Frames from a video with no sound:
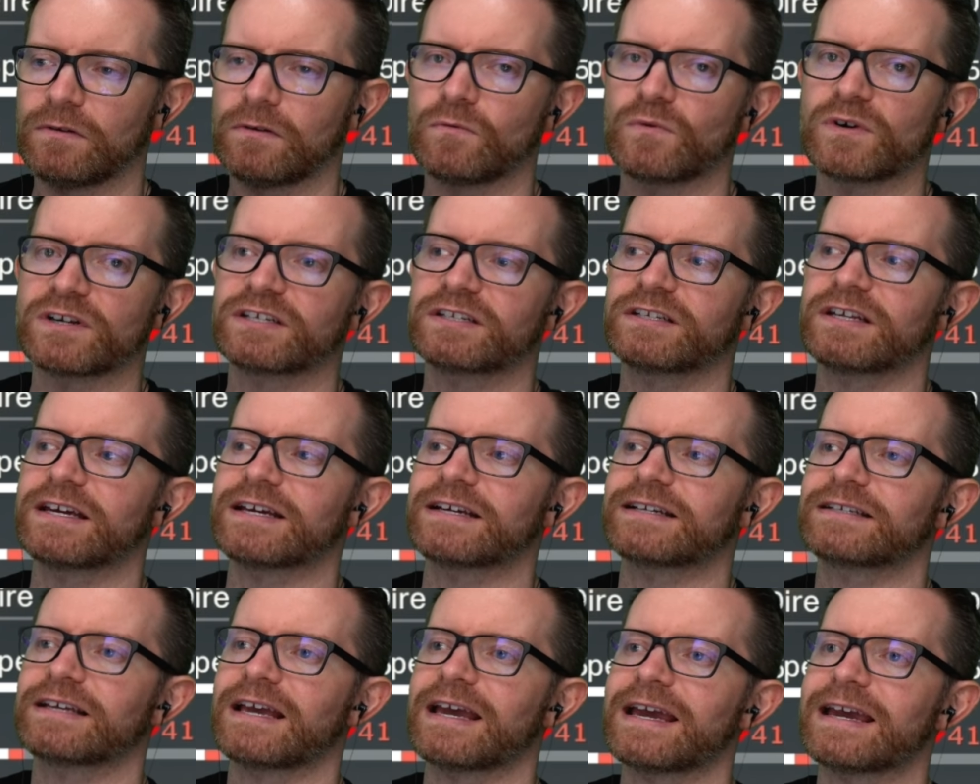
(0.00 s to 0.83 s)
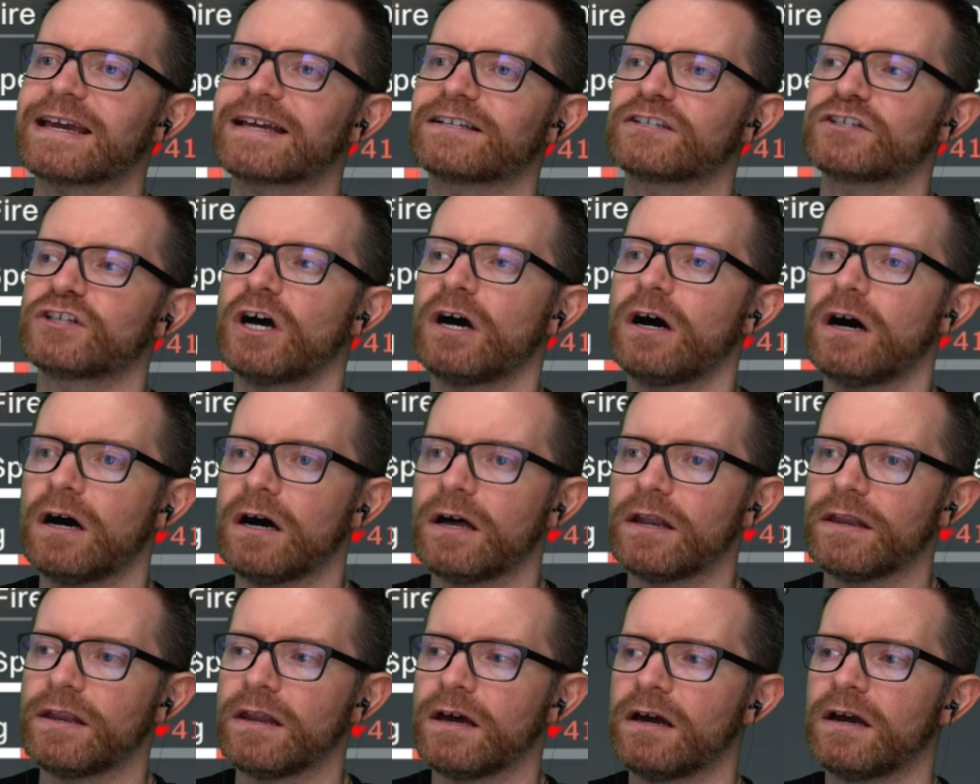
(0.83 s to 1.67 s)
which takes a
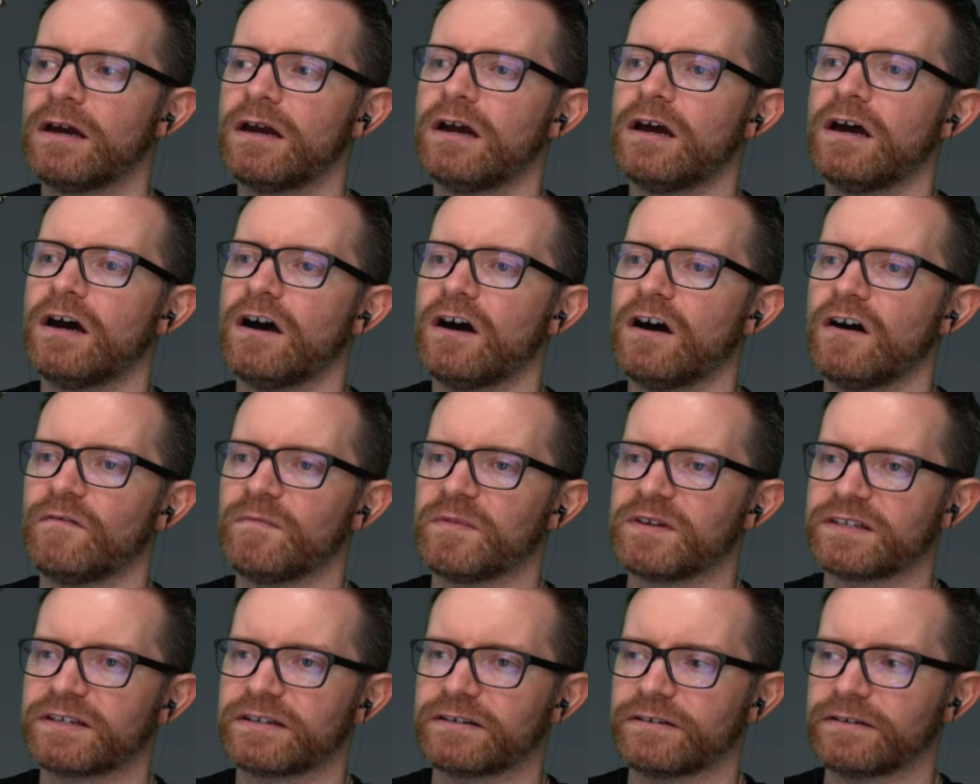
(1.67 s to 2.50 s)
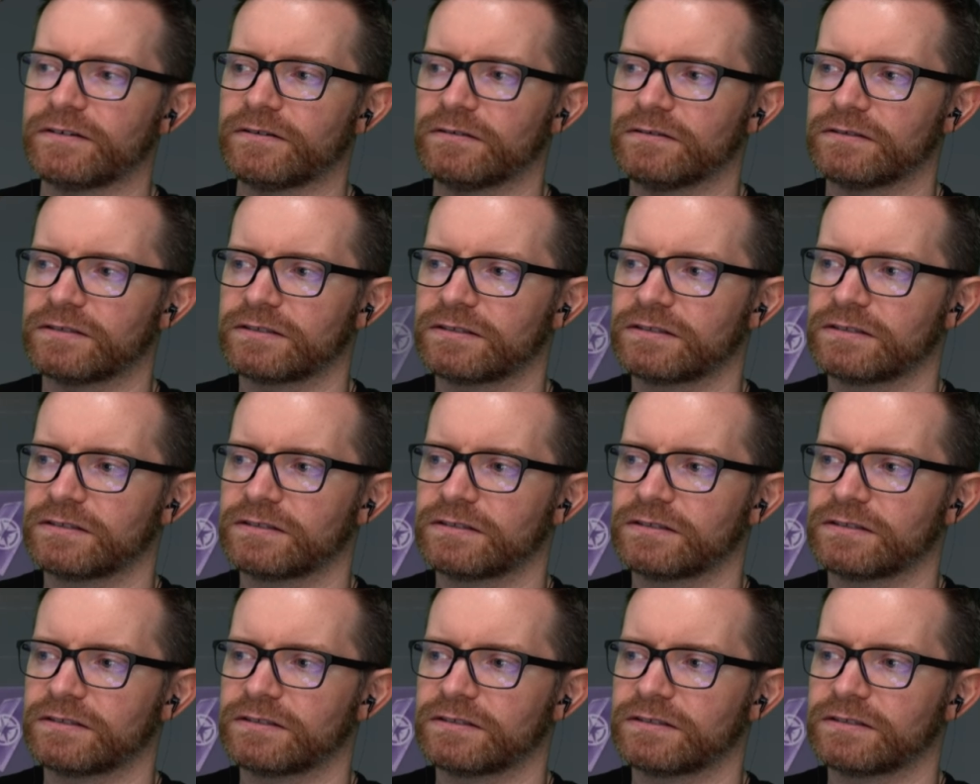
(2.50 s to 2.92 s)
ton of materials